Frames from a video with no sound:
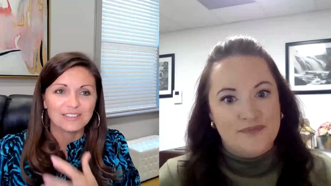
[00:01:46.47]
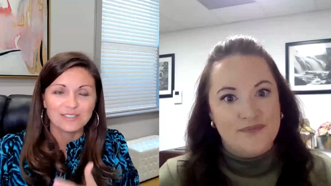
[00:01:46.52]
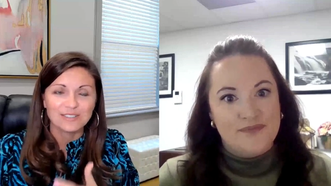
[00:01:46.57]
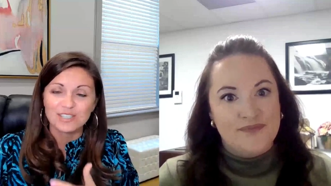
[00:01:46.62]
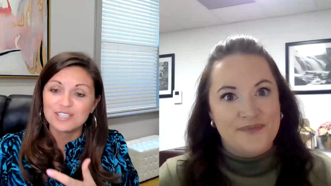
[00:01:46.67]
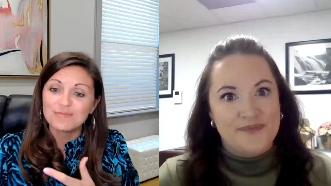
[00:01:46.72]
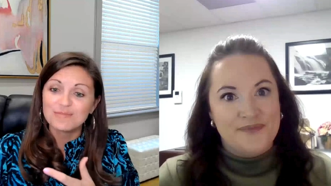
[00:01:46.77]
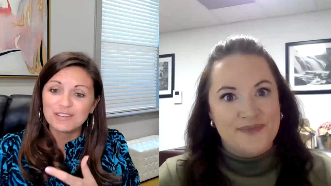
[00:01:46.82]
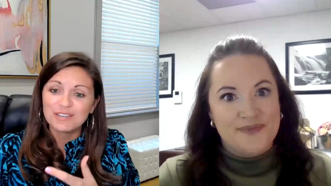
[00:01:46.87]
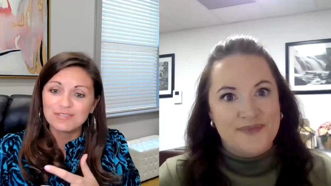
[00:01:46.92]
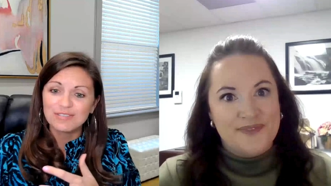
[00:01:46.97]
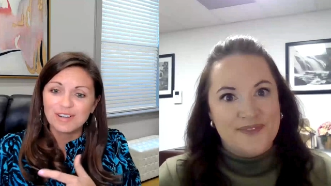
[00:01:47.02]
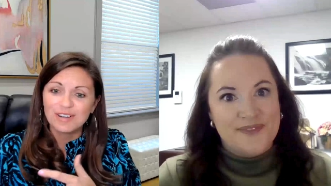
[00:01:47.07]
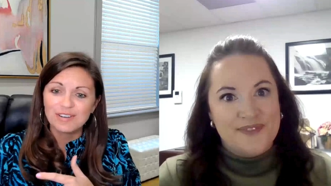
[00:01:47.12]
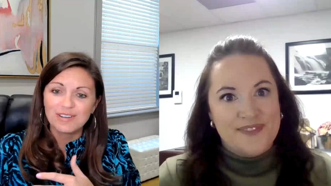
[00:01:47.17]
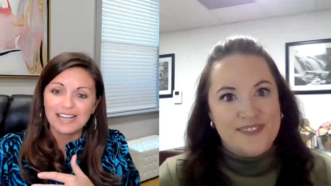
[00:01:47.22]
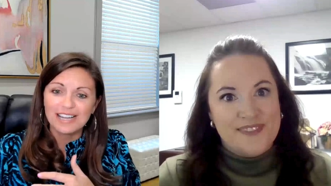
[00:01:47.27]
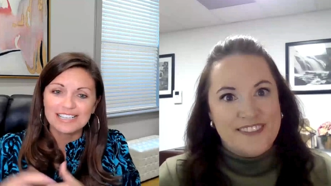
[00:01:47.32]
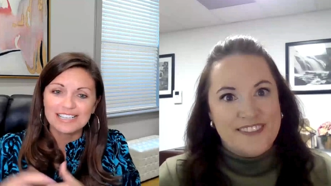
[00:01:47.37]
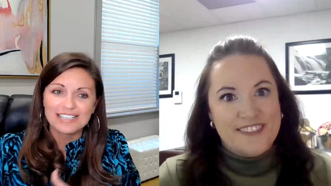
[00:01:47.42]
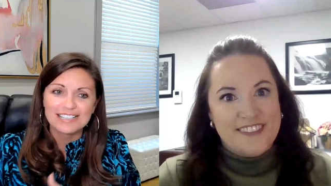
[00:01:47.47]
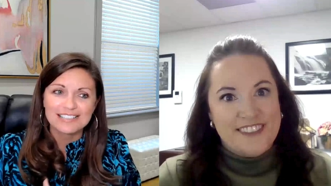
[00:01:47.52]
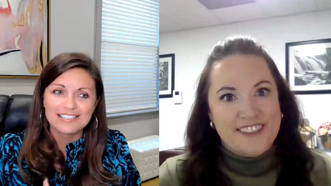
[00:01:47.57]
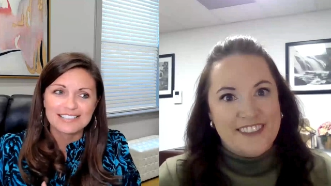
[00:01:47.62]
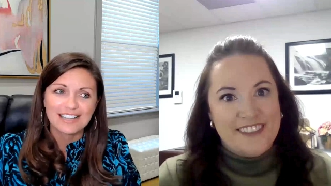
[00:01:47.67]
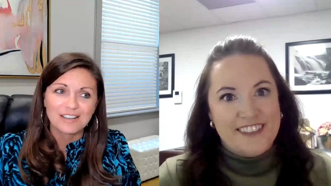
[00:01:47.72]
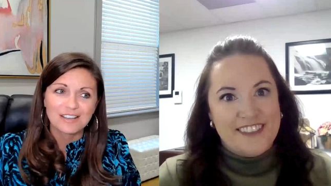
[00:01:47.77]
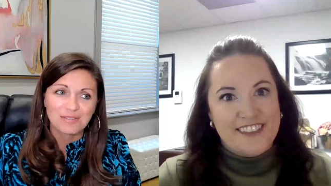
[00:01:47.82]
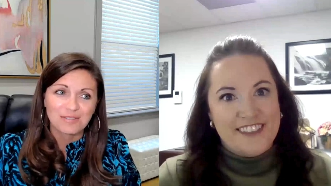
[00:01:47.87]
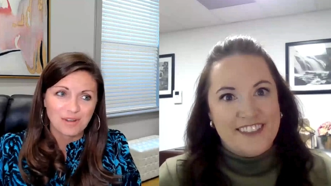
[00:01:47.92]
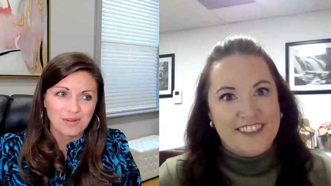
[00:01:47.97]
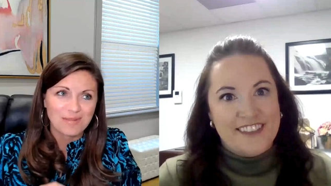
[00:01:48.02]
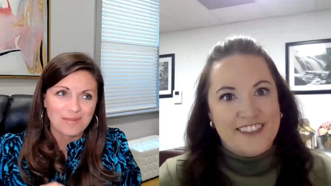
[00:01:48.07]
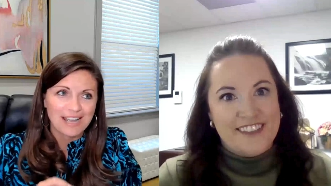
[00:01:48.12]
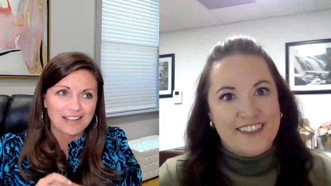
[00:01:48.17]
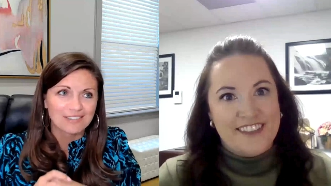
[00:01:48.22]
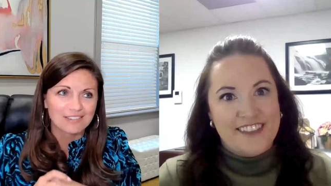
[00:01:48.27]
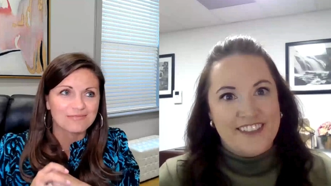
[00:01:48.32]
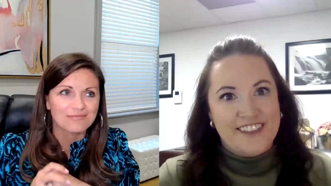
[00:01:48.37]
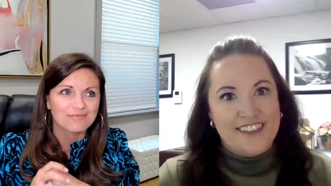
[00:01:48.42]
Speaker 1: I don't just mean photo IDs like
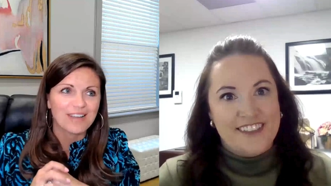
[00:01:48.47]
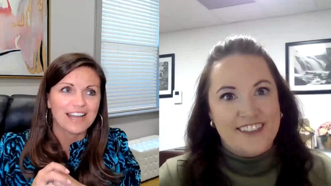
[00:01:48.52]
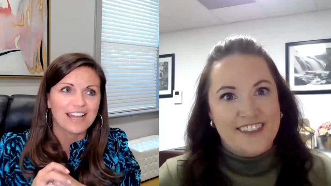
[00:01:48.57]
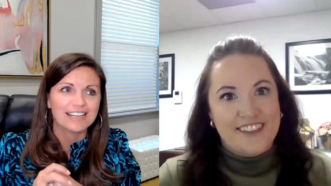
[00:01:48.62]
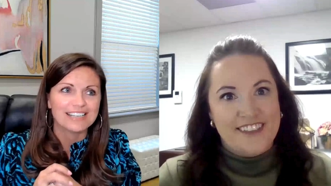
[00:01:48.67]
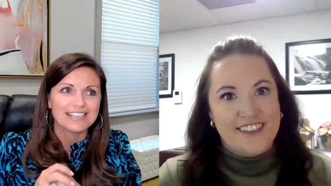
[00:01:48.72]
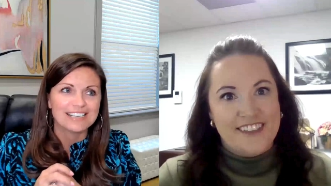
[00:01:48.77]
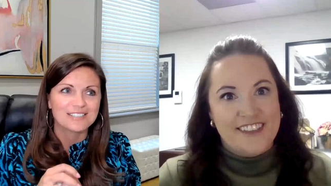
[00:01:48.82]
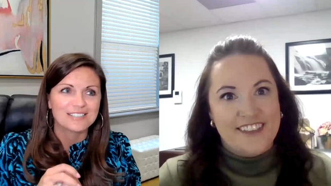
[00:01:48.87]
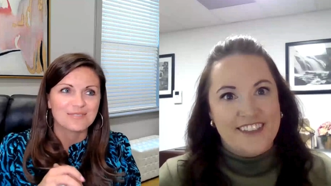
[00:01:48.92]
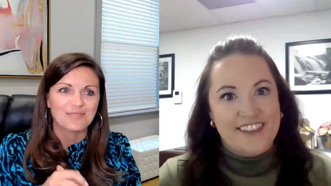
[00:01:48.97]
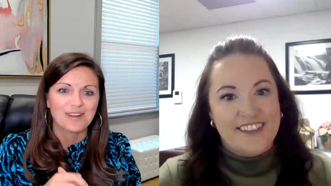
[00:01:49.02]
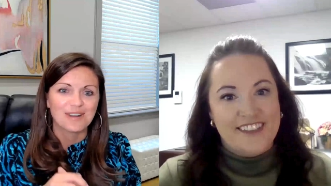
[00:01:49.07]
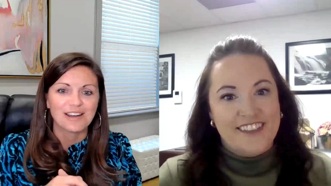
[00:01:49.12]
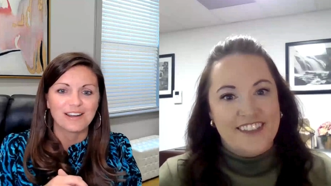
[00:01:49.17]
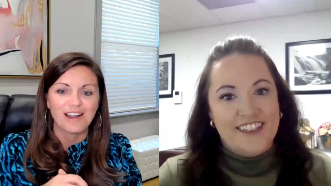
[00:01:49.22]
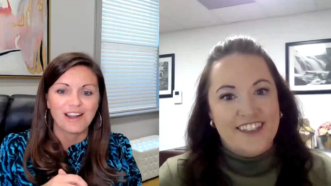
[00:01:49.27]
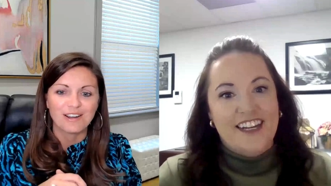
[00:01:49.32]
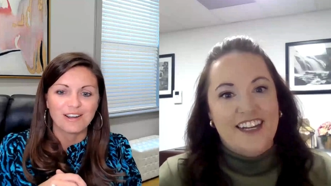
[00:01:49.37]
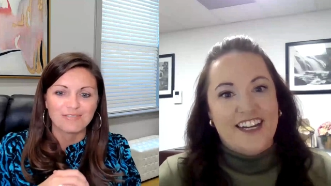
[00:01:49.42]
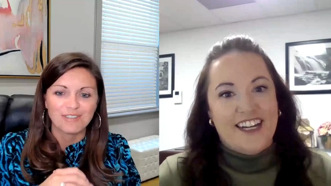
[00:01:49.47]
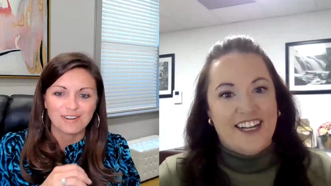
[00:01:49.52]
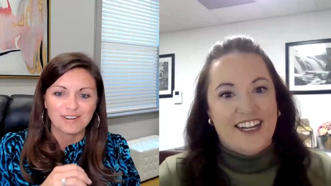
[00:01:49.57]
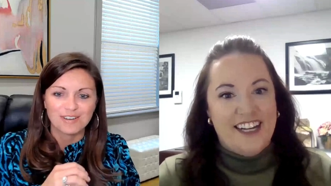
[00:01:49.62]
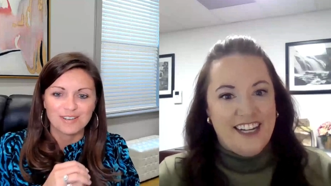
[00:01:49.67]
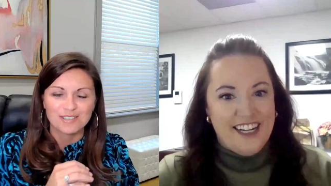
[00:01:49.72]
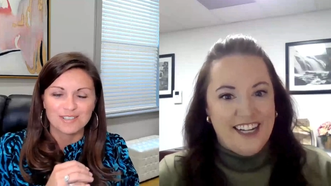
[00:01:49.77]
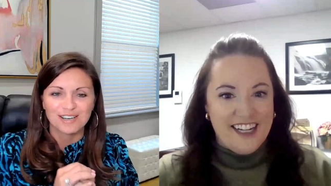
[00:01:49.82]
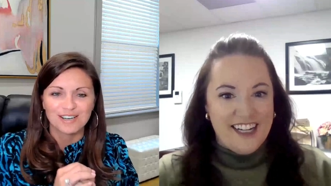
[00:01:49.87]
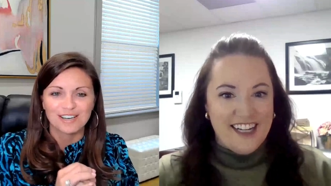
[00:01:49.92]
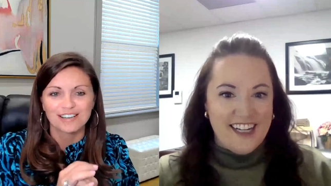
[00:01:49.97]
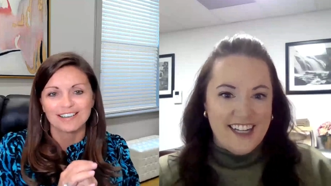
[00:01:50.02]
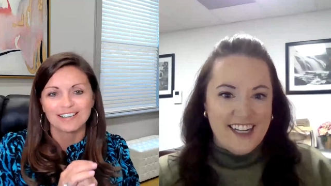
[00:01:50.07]
throwback IDs where our photos